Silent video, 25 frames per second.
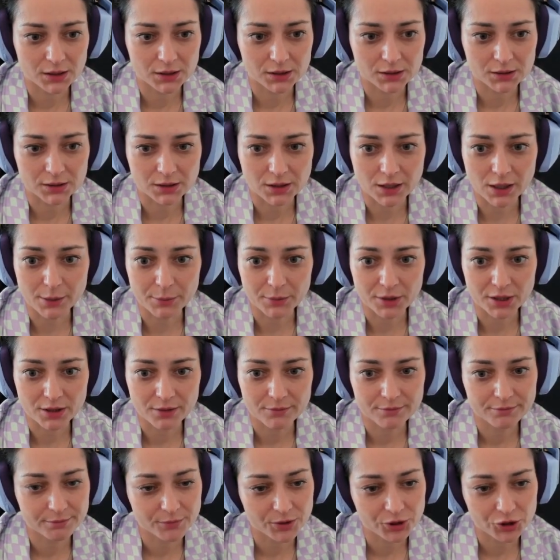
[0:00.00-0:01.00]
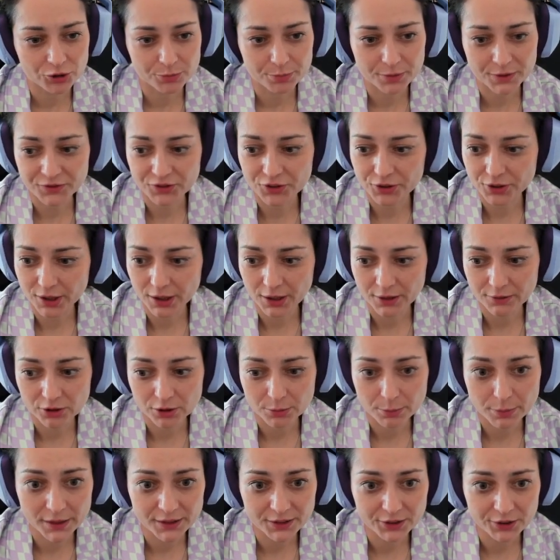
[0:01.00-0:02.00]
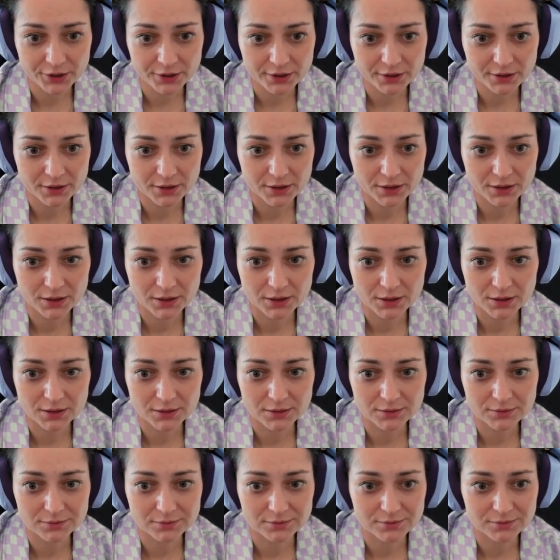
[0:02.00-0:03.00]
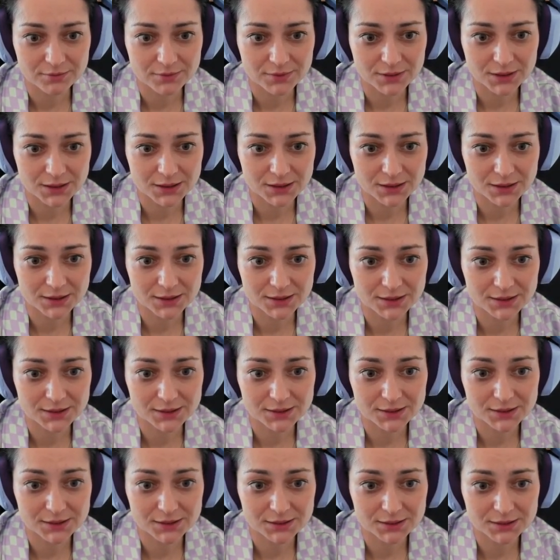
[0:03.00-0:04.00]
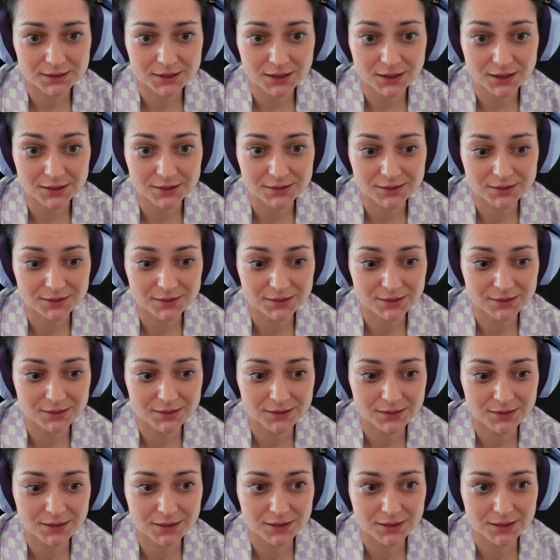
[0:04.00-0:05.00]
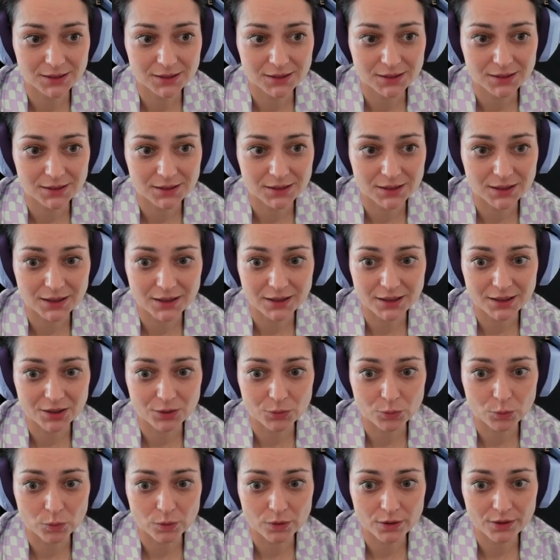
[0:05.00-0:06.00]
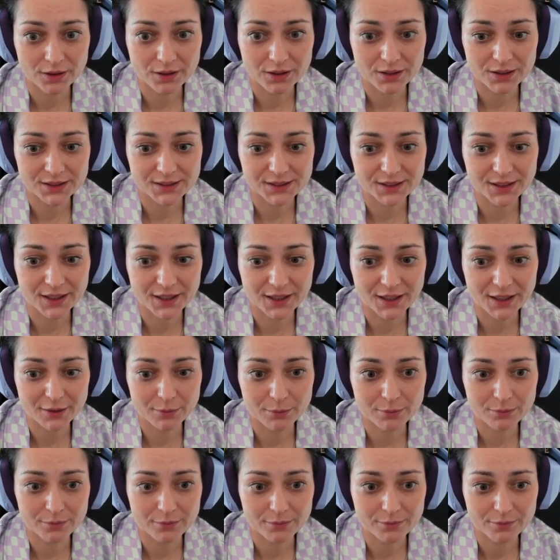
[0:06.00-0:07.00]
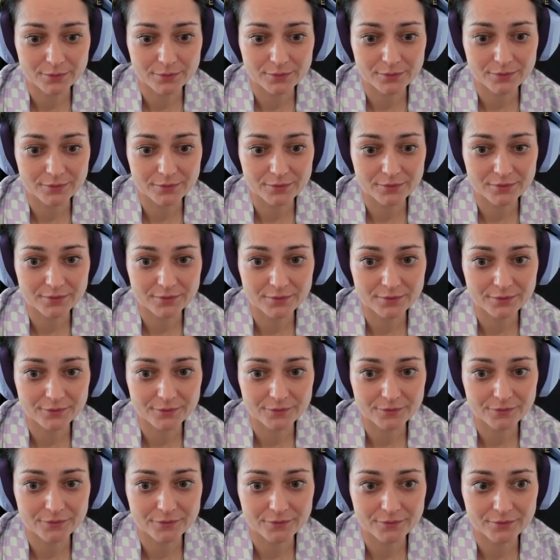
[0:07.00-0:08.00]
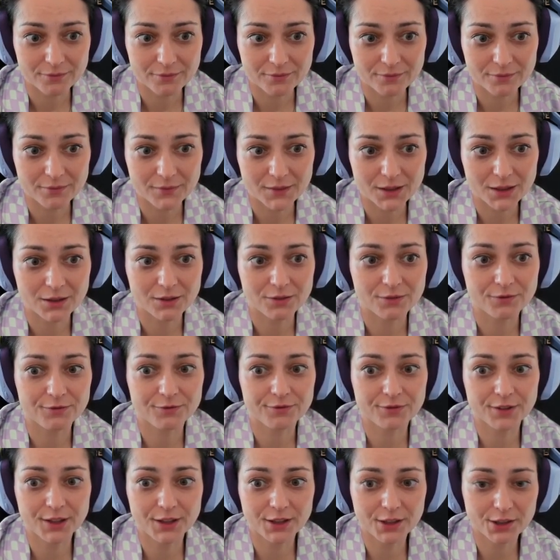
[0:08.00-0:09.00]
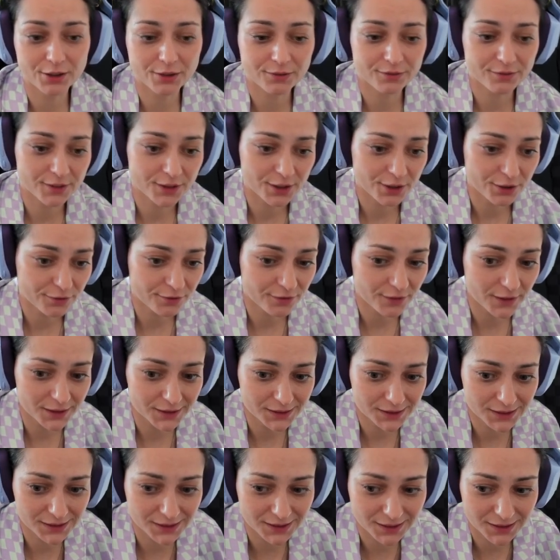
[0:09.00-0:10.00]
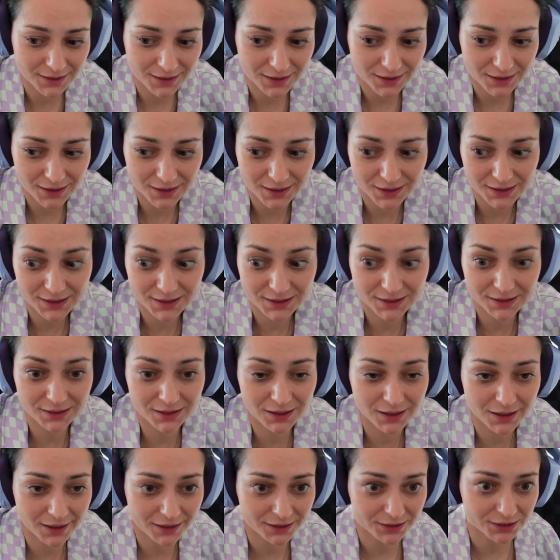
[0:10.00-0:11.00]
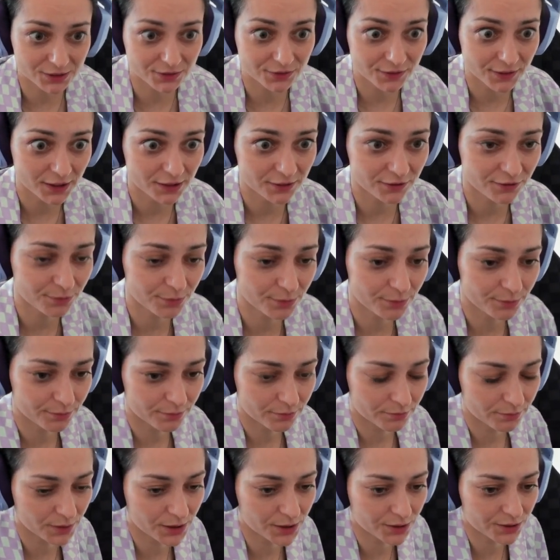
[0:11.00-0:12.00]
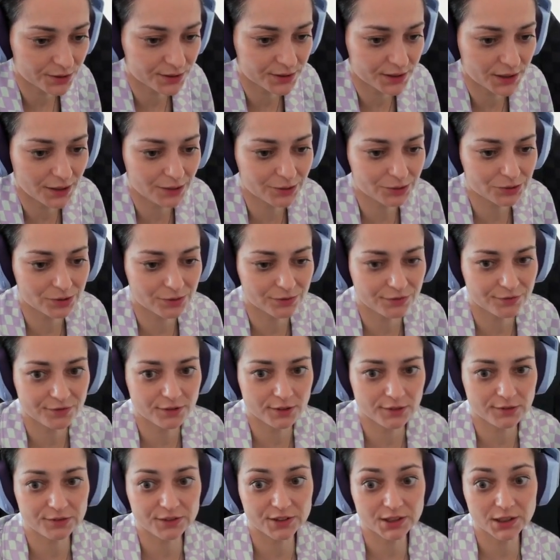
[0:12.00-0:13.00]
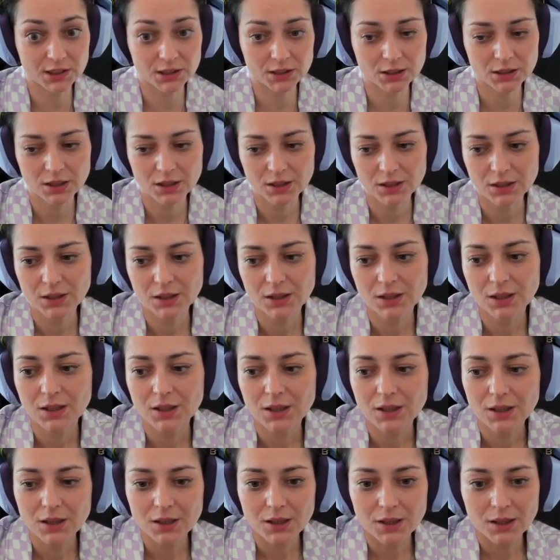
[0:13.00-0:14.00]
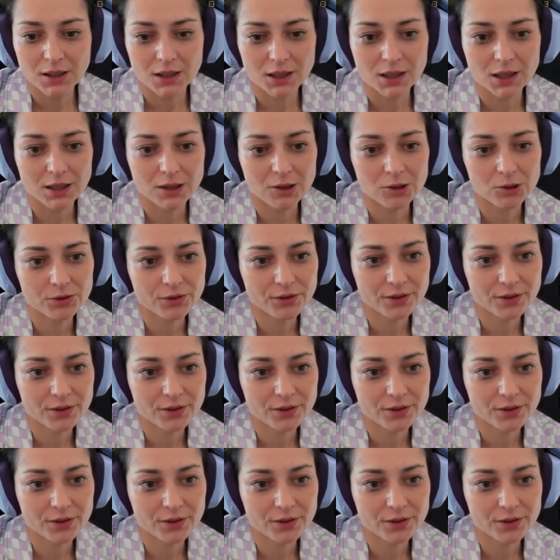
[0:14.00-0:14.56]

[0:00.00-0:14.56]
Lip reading: coming bishop f3, even better. And yeah, I won this game like very, very fast. I think I still had 12 minutes out of 15 on the